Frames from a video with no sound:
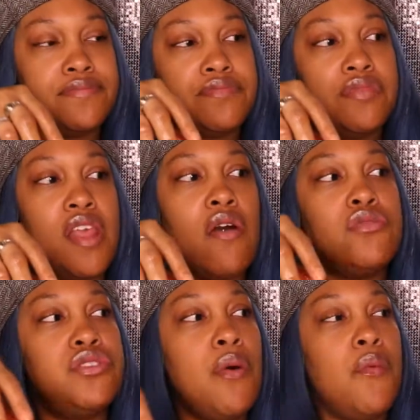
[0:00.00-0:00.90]
That was
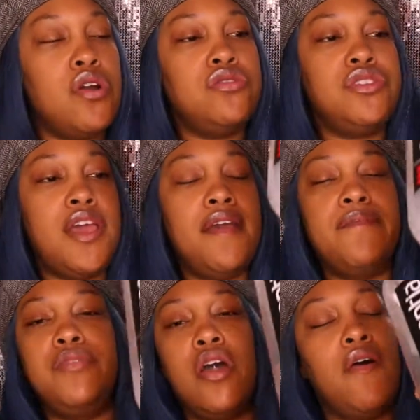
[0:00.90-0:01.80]
the worst day.
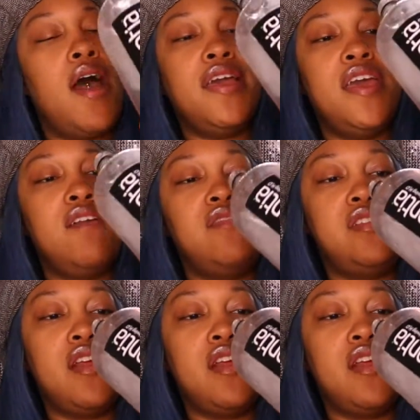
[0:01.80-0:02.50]
No, I can't even say